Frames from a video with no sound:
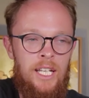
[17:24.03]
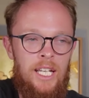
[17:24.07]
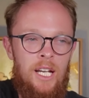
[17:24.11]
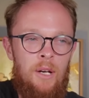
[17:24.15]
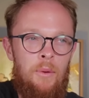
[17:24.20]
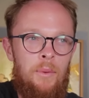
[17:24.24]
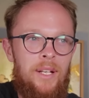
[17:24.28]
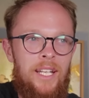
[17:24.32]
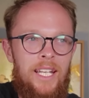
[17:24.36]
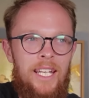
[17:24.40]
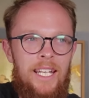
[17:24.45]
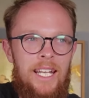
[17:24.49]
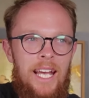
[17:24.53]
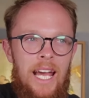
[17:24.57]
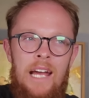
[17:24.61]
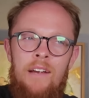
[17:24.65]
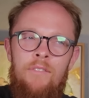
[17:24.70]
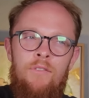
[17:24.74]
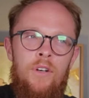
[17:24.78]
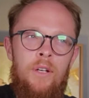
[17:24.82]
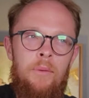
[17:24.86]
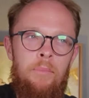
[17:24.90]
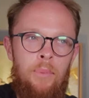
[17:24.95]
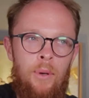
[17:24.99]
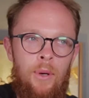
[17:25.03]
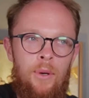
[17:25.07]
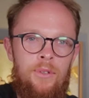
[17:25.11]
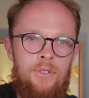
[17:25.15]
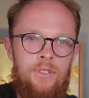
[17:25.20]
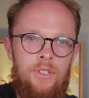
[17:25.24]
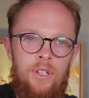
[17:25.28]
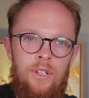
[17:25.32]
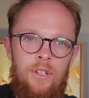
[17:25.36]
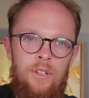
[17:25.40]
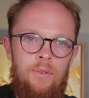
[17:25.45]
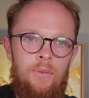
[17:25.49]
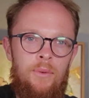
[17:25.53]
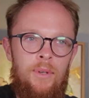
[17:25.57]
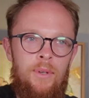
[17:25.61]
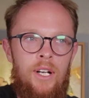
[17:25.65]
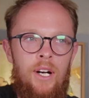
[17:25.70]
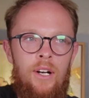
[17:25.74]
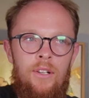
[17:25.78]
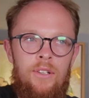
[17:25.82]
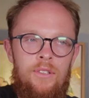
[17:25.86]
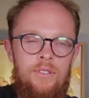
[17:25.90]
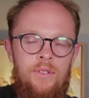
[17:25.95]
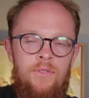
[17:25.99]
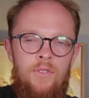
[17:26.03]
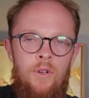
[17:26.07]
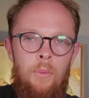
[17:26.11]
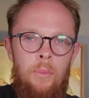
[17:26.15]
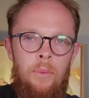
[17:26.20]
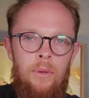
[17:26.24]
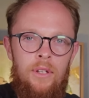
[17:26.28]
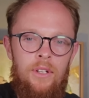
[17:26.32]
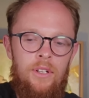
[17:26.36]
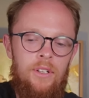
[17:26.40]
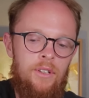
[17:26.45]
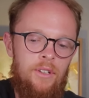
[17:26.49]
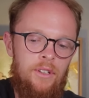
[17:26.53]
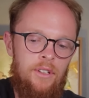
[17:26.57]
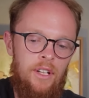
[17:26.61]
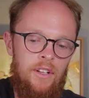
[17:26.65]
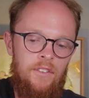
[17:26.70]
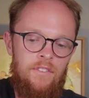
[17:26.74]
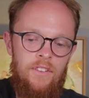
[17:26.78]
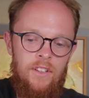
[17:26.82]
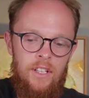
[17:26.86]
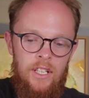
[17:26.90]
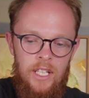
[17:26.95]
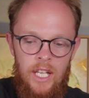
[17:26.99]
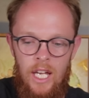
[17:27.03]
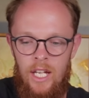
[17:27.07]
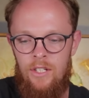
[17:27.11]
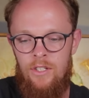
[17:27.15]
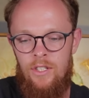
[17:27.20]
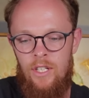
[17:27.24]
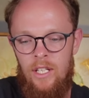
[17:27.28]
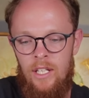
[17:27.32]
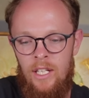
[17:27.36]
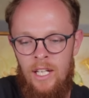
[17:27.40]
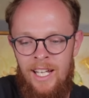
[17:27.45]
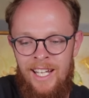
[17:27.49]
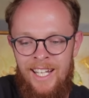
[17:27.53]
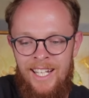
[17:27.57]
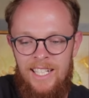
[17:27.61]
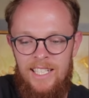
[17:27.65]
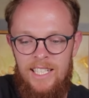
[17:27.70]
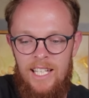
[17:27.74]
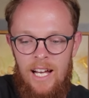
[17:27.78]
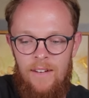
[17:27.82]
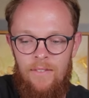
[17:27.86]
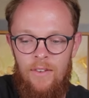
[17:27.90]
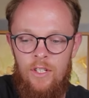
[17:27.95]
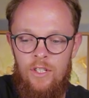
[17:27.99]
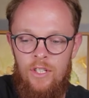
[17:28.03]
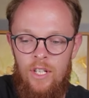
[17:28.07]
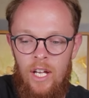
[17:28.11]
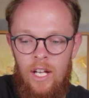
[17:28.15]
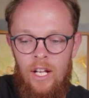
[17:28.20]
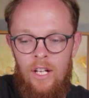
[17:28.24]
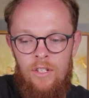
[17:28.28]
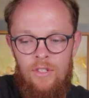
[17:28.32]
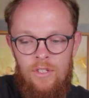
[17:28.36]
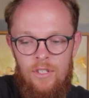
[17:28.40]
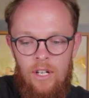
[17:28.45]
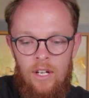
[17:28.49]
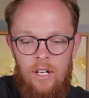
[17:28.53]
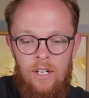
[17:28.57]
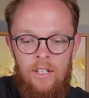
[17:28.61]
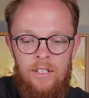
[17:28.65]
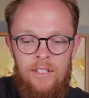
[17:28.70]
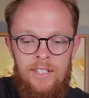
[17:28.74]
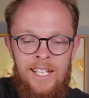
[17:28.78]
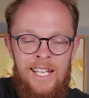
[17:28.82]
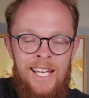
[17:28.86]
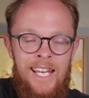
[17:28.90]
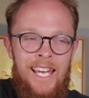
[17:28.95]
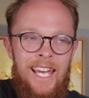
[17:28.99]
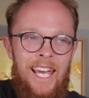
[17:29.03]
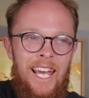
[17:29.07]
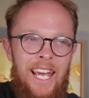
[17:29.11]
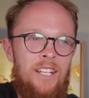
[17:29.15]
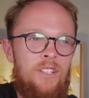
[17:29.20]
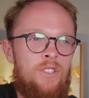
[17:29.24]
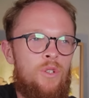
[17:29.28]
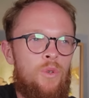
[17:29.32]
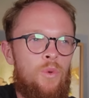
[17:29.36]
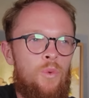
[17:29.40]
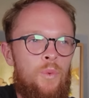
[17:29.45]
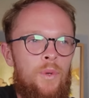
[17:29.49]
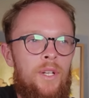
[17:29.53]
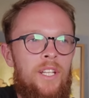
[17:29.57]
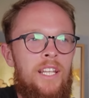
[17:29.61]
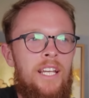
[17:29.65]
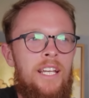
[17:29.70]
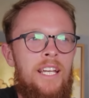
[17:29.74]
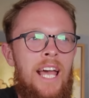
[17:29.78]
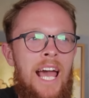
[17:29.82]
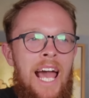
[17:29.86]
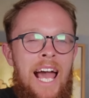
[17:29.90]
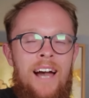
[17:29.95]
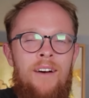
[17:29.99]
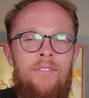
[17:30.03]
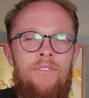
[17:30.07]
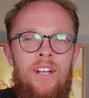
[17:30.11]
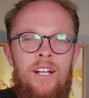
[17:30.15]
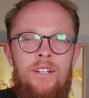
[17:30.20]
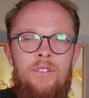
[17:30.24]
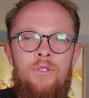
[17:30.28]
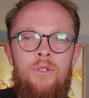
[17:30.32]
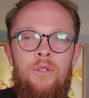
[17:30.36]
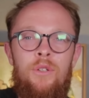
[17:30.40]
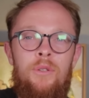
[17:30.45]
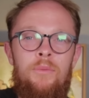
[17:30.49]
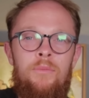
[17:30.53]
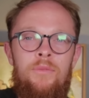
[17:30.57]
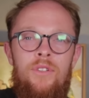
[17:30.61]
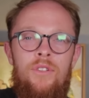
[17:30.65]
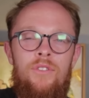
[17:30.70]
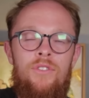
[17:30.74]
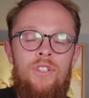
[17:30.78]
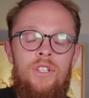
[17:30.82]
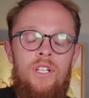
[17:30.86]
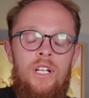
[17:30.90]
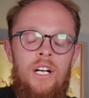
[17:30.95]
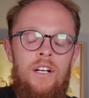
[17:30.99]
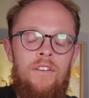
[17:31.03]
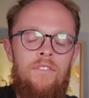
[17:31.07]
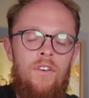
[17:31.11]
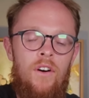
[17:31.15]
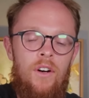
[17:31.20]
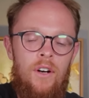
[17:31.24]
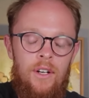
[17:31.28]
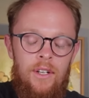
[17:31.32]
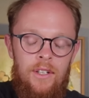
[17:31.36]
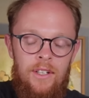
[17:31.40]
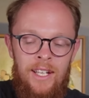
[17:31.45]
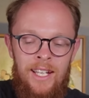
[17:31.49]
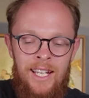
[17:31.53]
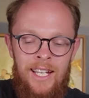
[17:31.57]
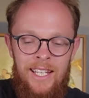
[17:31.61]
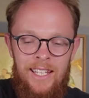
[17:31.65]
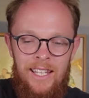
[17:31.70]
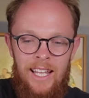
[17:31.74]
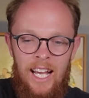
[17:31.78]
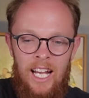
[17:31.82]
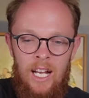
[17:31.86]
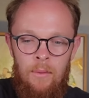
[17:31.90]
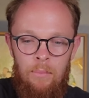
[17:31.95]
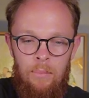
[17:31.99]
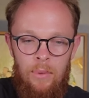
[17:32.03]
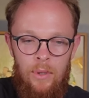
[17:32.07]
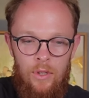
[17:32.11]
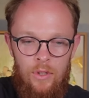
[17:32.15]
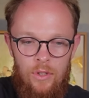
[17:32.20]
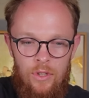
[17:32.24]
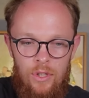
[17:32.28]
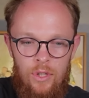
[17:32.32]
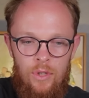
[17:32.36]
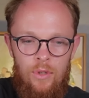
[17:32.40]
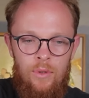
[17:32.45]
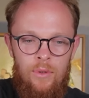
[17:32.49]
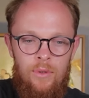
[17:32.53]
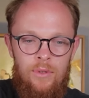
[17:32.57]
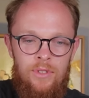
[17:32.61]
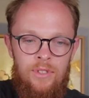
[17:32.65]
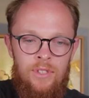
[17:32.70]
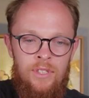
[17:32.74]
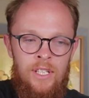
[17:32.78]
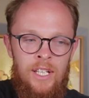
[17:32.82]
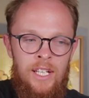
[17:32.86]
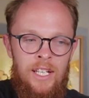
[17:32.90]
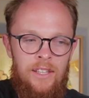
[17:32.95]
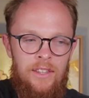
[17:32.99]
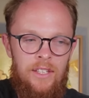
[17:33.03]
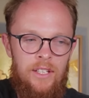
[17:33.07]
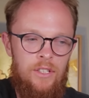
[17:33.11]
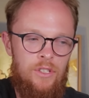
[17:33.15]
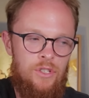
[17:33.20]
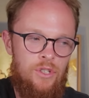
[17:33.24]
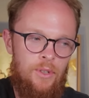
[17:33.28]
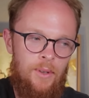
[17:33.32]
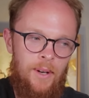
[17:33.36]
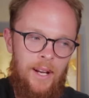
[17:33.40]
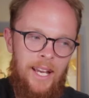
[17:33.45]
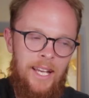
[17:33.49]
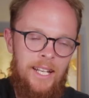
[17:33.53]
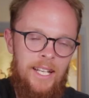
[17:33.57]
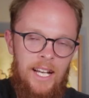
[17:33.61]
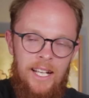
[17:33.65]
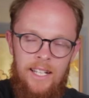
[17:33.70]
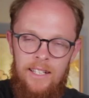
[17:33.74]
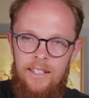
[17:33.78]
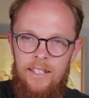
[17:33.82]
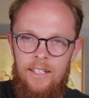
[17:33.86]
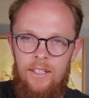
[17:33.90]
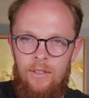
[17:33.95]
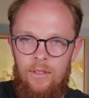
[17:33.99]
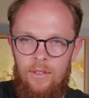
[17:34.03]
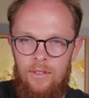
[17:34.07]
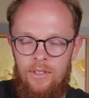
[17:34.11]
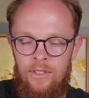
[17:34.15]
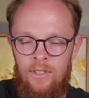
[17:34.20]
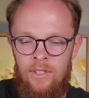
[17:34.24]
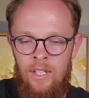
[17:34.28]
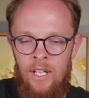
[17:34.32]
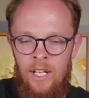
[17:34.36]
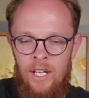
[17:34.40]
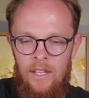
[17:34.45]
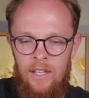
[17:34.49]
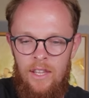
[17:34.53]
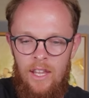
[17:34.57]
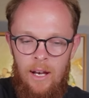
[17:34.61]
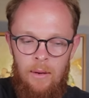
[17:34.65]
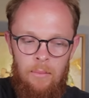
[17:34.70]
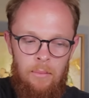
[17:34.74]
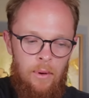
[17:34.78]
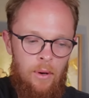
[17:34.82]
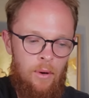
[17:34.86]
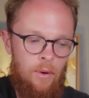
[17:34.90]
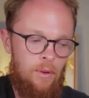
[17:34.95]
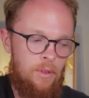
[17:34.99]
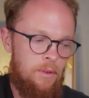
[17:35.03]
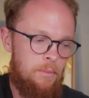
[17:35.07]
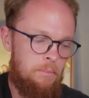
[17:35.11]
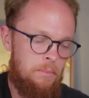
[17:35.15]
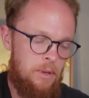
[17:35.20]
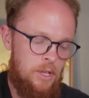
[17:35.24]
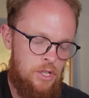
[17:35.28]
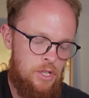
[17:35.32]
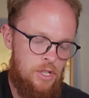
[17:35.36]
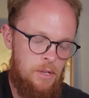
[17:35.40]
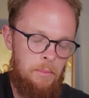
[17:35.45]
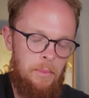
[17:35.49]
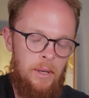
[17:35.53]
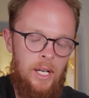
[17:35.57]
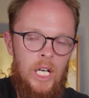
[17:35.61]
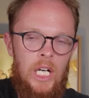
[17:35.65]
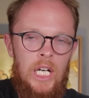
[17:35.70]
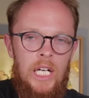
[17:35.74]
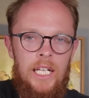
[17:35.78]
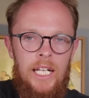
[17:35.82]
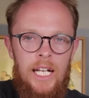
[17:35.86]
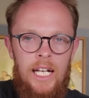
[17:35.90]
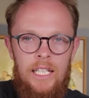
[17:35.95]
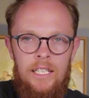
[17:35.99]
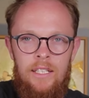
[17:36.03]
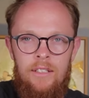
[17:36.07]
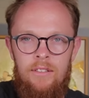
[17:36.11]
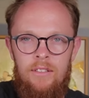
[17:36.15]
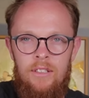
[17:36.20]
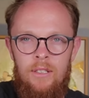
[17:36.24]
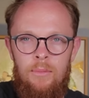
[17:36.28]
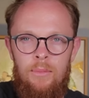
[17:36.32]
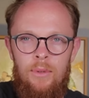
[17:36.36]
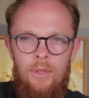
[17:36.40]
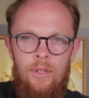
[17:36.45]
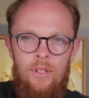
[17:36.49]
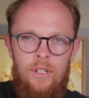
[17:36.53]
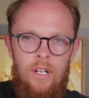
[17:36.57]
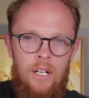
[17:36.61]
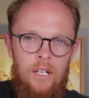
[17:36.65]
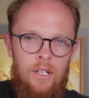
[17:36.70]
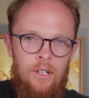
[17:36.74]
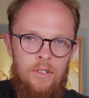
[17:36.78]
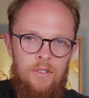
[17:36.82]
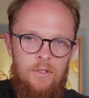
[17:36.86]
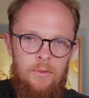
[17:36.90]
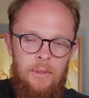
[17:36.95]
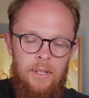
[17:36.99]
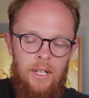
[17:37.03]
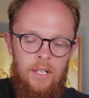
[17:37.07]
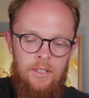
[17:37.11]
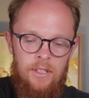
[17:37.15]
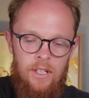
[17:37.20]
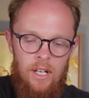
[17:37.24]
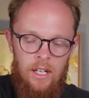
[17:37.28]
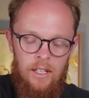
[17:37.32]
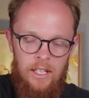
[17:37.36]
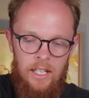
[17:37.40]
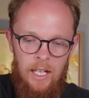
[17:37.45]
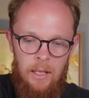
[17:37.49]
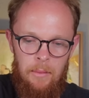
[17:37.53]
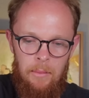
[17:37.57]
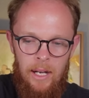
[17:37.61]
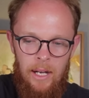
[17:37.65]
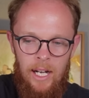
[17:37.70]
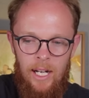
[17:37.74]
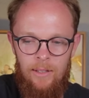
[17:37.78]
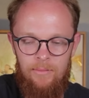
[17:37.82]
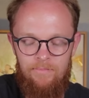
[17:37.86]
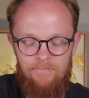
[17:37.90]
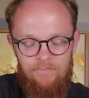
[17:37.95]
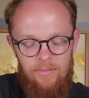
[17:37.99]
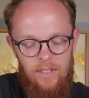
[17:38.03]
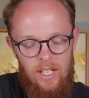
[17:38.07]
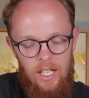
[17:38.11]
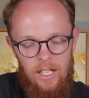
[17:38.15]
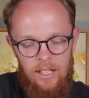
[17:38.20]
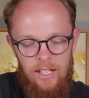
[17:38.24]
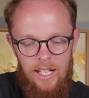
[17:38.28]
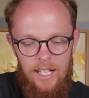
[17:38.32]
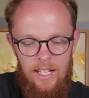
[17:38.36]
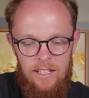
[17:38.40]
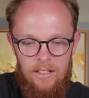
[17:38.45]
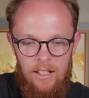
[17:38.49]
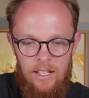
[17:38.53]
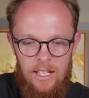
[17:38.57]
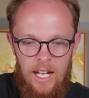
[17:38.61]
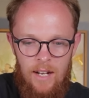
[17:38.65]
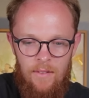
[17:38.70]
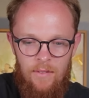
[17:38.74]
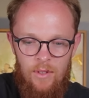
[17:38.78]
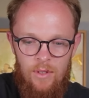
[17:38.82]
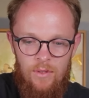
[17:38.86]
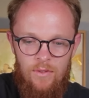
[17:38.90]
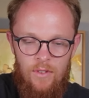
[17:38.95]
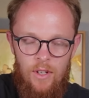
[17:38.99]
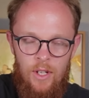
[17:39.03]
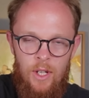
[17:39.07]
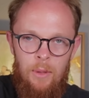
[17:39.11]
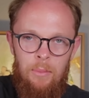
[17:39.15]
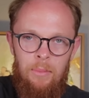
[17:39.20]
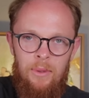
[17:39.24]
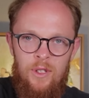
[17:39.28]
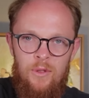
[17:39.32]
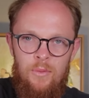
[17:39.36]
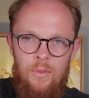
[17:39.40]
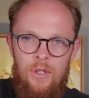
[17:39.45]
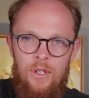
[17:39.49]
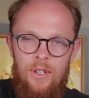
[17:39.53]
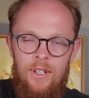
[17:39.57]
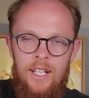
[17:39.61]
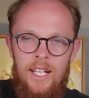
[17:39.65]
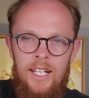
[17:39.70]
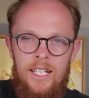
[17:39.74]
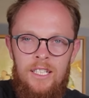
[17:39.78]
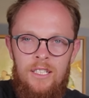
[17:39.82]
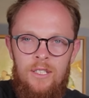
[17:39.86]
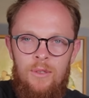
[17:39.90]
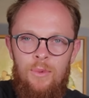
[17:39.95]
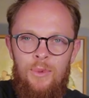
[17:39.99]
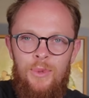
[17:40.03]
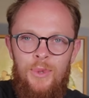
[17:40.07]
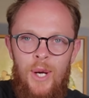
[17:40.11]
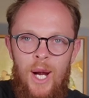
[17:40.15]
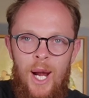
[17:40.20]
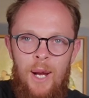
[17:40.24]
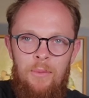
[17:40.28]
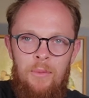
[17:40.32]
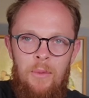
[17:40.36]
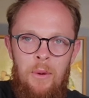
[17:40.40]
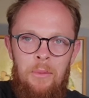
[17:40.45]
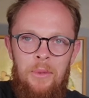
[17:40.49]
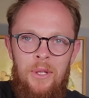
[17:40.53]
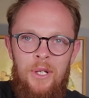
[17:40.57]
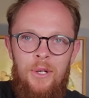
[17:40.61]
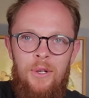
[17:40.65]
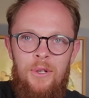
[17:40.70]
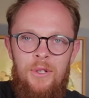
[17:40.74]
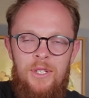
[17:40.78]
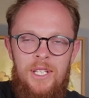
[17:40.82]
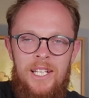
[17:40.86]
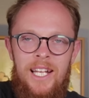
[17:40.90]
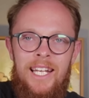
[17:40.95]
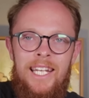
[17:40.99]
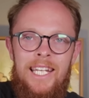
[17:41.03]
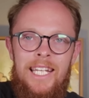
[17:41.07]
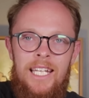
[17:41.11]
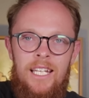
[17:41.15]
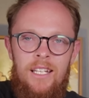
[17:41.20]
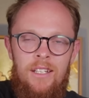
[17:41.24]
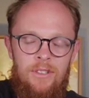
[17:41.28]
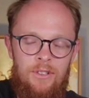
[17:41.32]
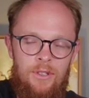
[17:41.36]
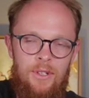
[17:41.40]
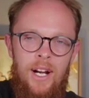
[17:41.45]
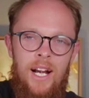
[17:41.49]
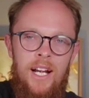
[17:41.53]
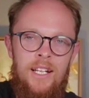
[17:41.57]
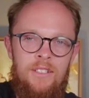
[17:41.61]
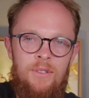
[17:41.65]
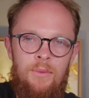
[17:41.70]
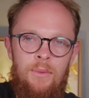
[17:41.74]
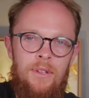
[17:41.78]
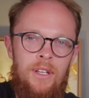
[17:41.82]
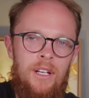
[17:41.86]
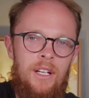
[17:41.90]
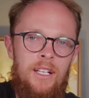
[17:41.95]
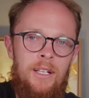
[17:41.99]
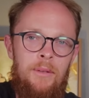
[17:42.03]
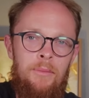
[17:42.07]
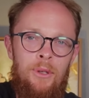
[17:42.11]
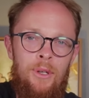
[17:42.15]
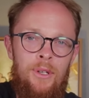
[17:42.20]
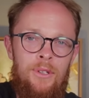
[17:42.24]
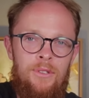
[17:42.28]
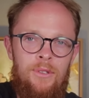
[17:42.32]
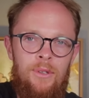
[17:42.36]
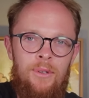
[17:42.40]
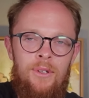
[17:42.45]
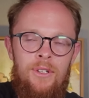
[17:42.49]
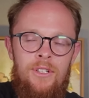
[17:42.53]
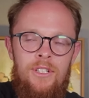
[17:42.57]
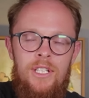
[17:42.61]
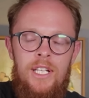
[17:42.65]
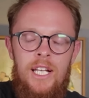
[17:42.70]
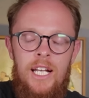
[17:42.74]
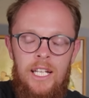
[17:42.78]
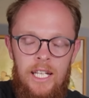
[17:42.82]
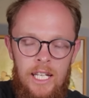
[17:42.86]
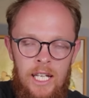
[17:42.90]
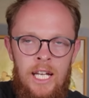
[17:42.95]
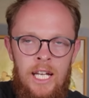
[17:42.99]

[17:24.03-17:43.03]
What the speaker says: And we need every person, regardless of your political affiliation, to have a changed heart and to really have that circumcision of heart that can produce these grand ideals that both Bishop Barron and this liberal congressman are talking about. All right, that's all I have for this video. Please be sure to like and subscribe. Remember that Christianity is Christ, and without him, there is no Christianity.